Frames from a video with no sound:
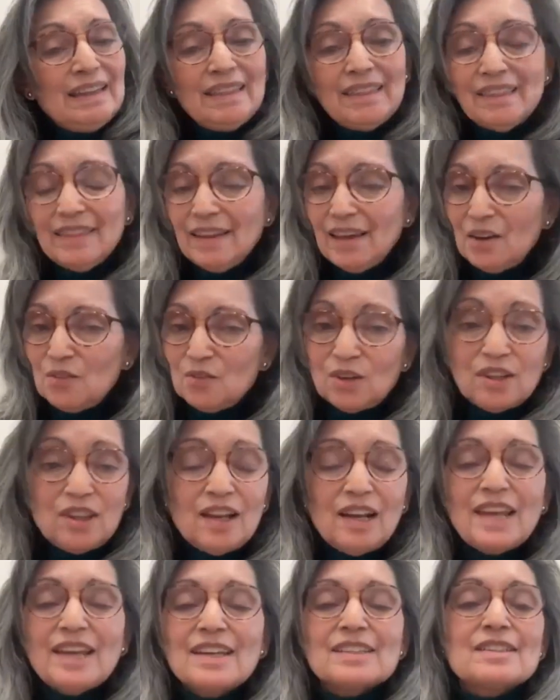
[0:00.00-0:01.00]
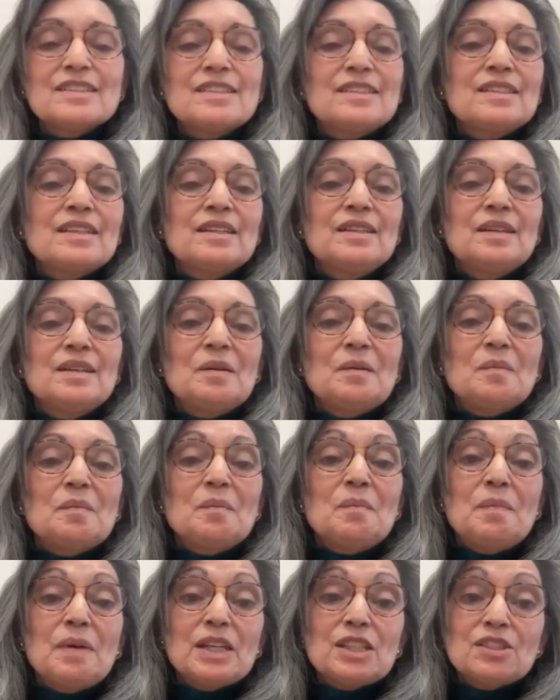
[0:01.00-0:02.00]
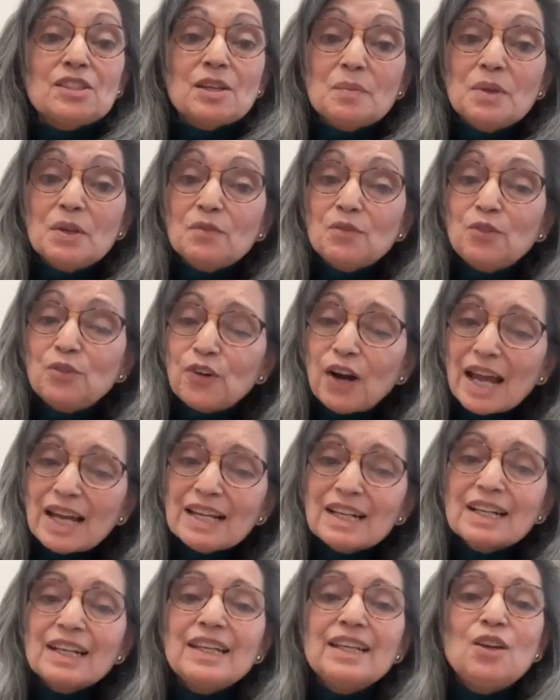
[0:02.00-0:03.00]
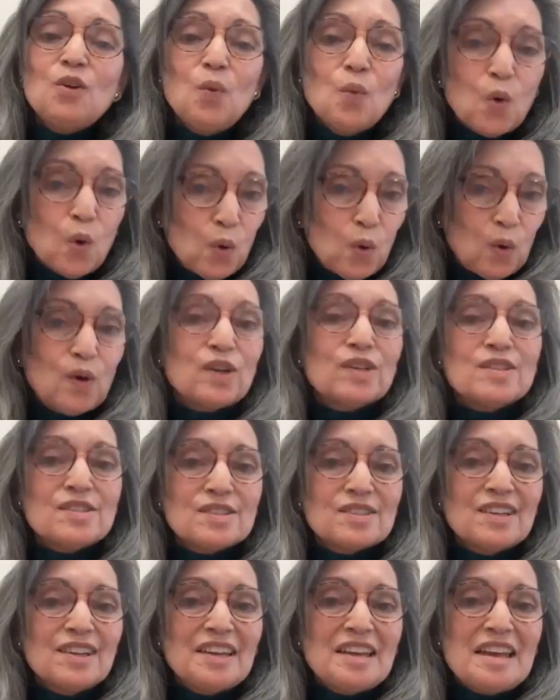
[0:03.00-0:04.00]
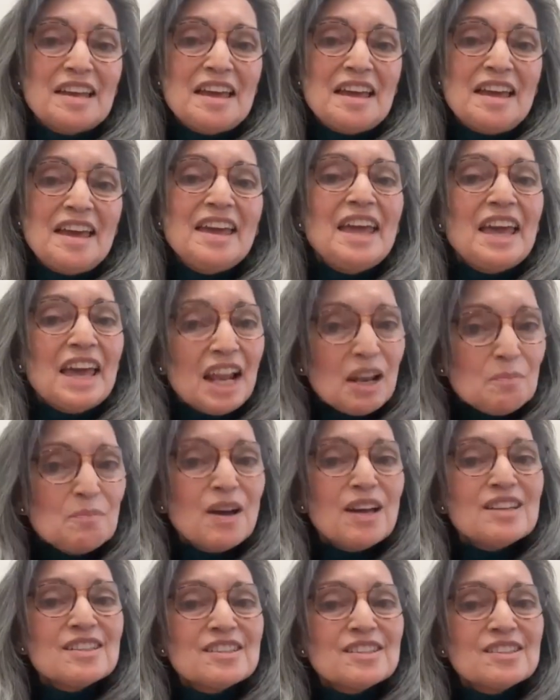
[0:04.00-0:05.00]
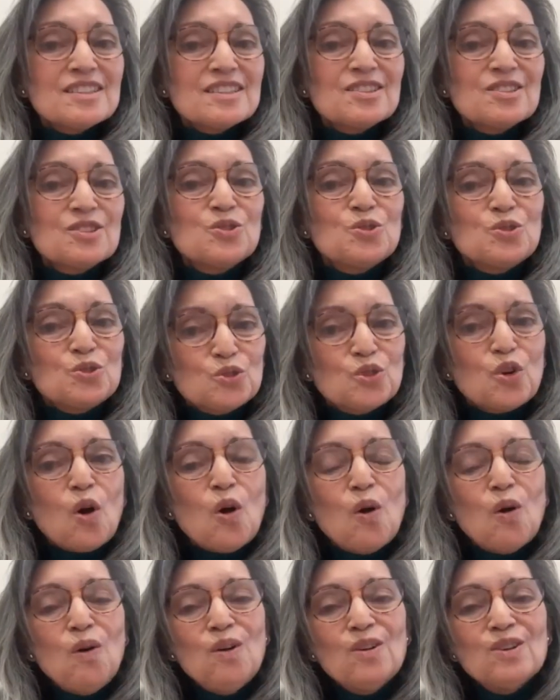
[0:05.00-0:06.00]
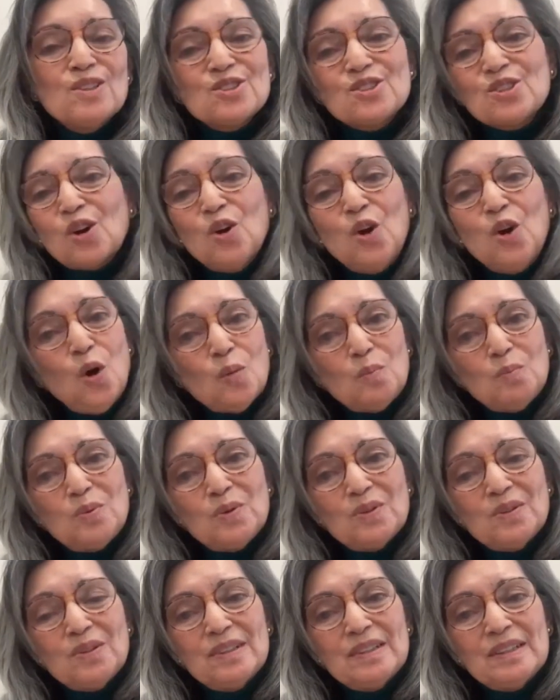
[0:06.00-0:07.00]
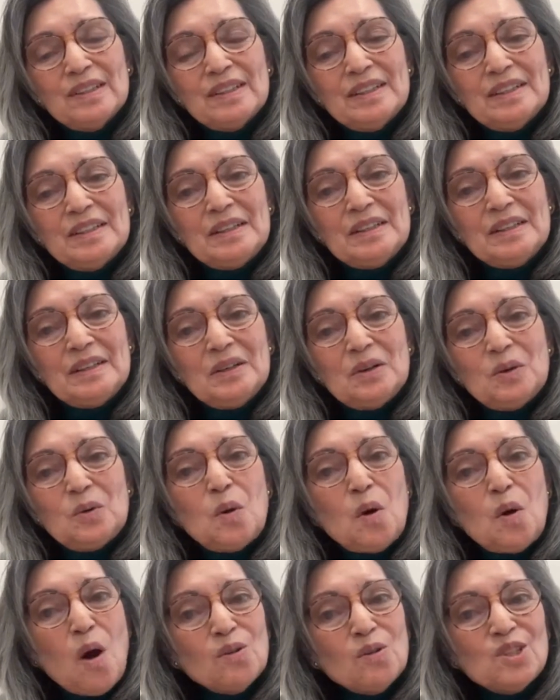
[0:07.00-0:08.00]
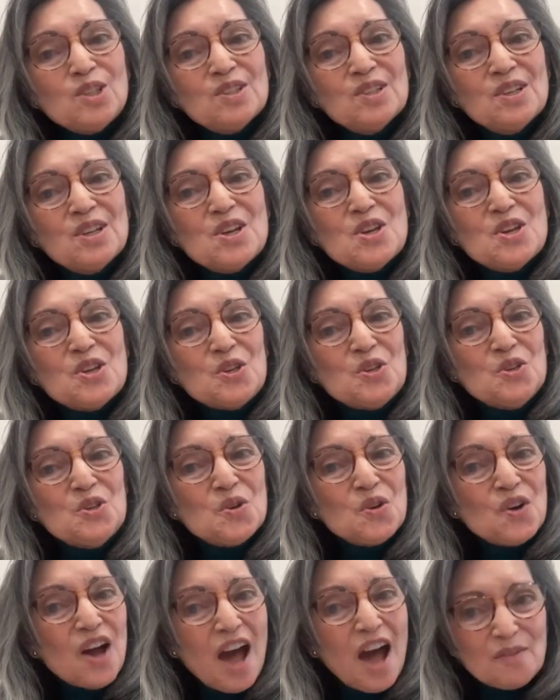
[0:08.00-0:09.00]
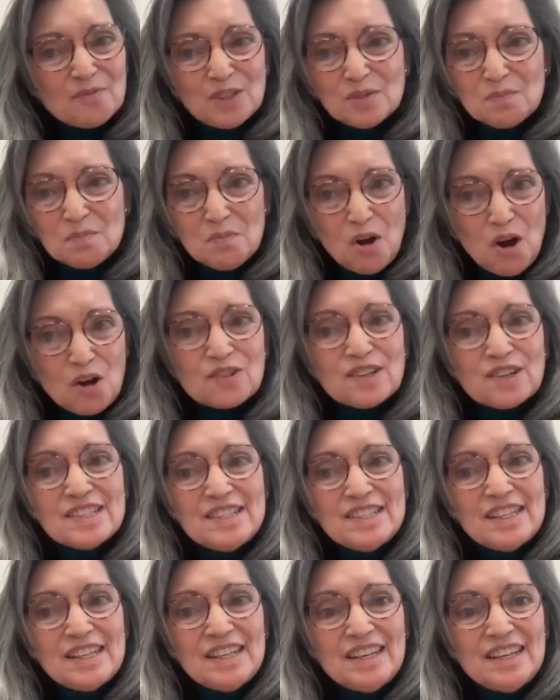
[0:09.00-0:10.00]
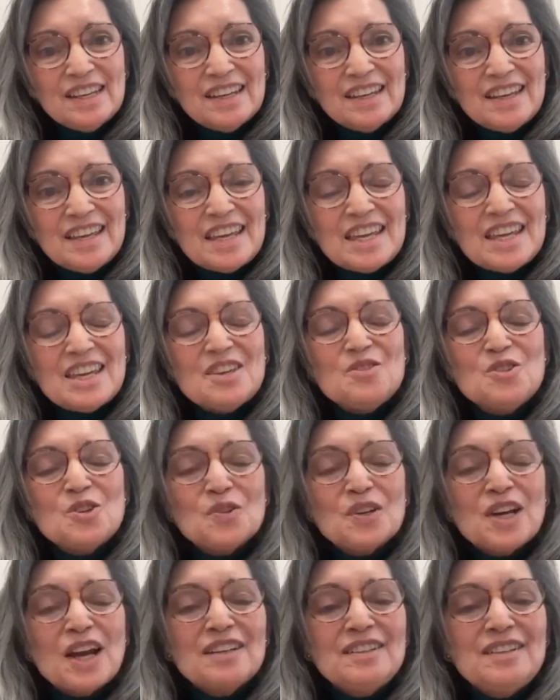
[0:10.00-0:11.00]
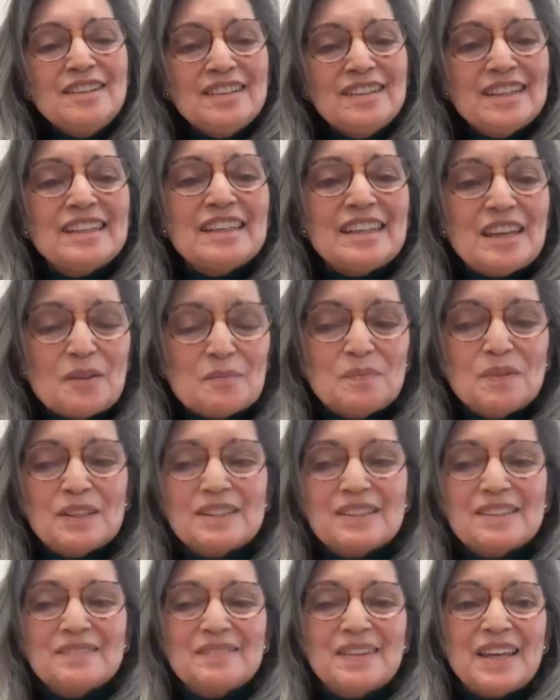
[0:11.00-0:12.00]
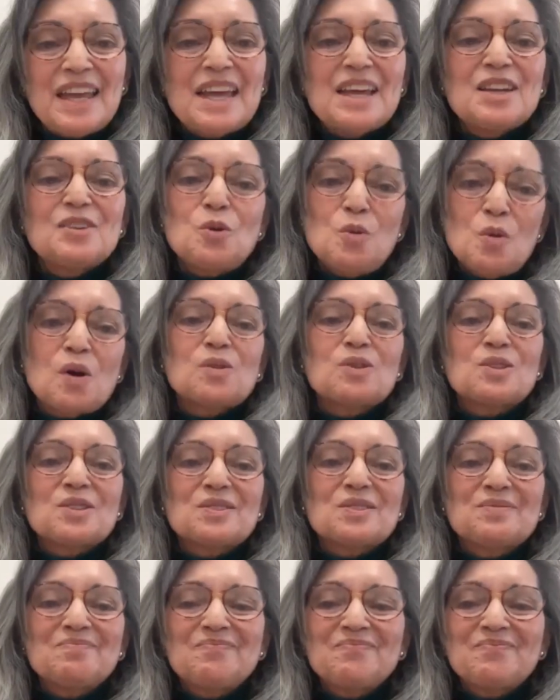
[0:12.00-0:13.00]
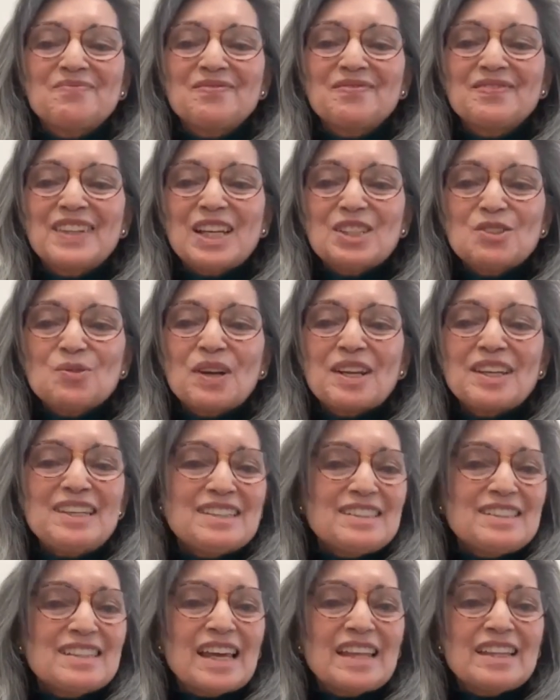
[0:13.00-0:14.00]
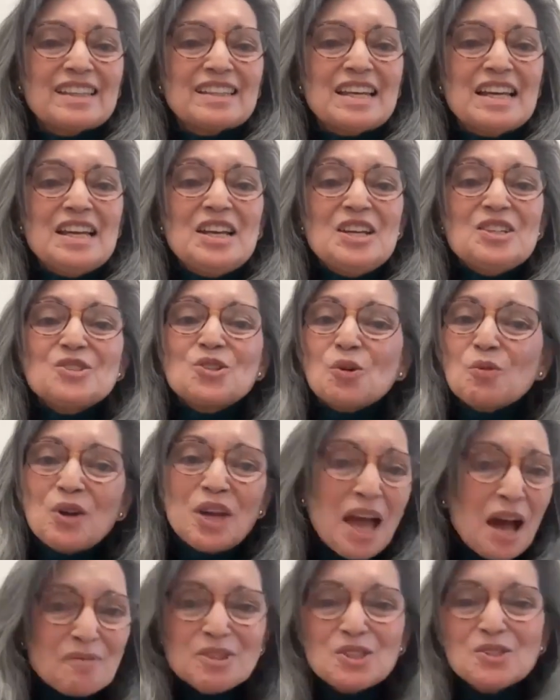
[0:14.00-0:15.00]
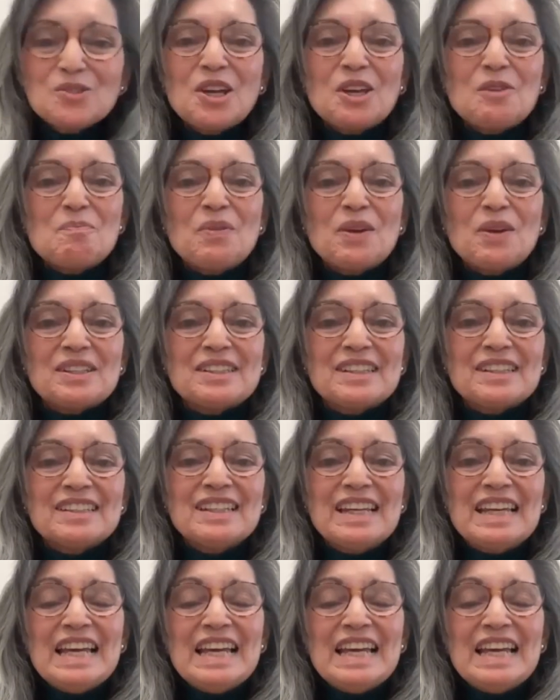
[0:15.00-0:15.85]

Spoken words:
Nevertheless, Benjamin Franklin's words help us to draw some hope. Quote, "You have democracy if you can keep it," end quote. That's what he said. So we have to keep it.